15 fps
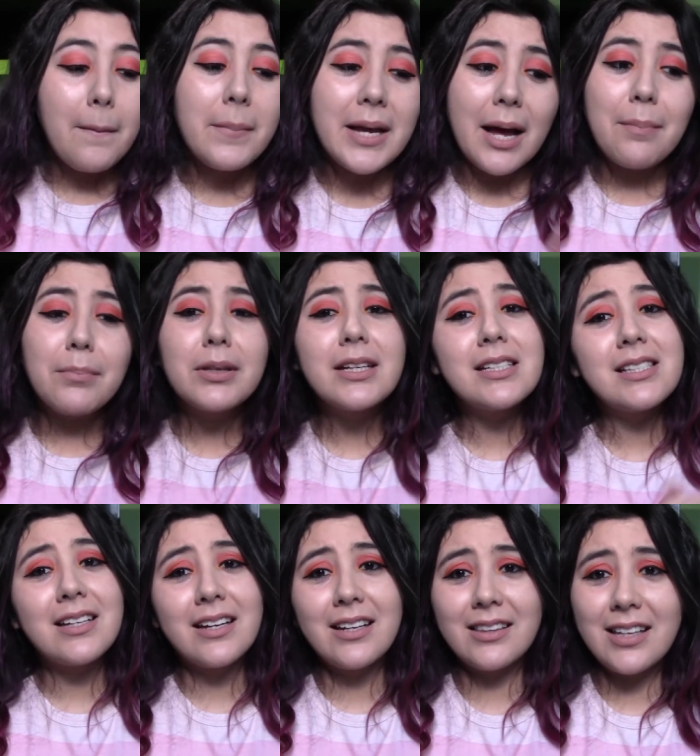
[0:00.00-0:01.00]
But yeah,
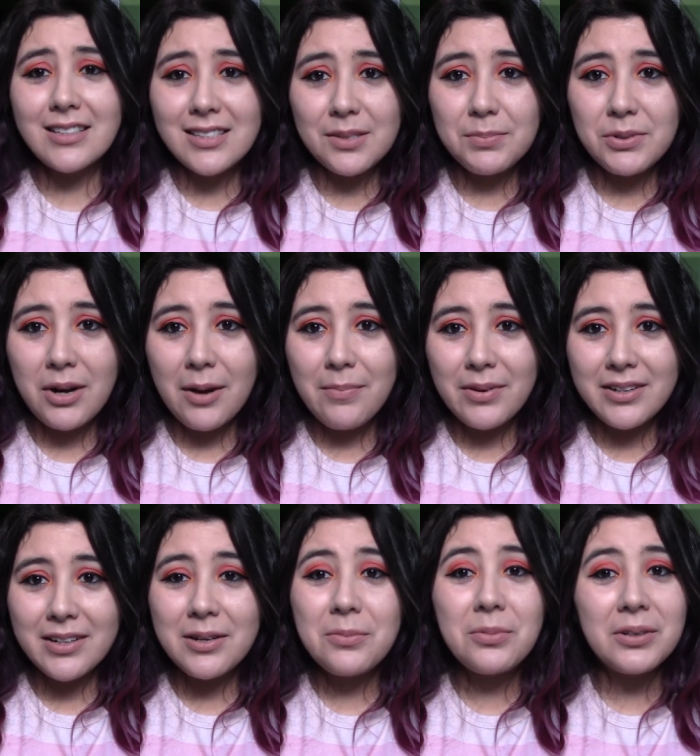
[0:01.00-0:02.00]
please hit that subscribe
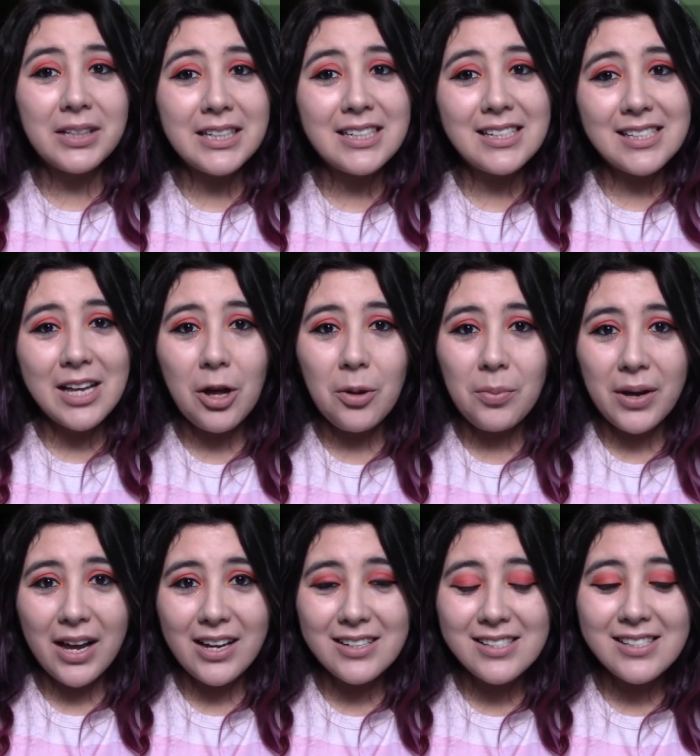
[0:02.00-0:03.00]
button. It really does help,
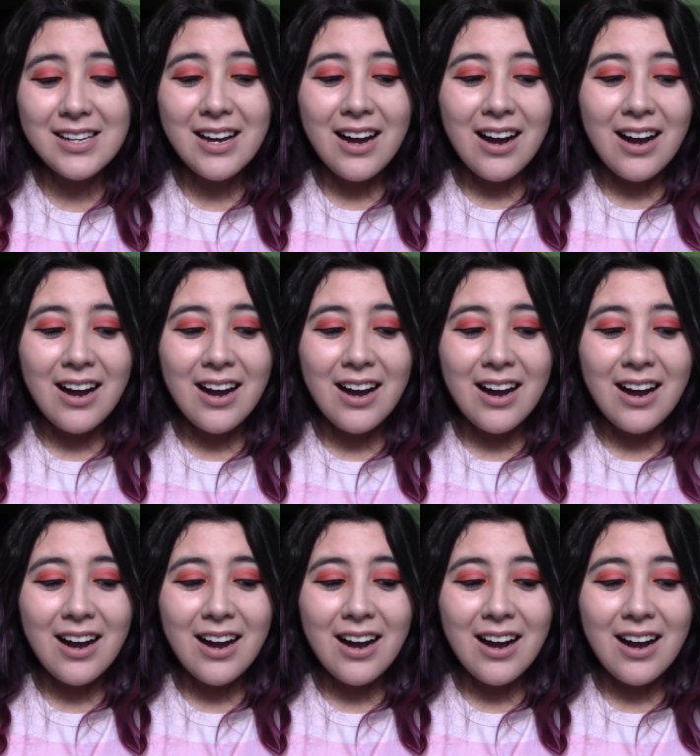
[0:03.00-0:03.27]
guys.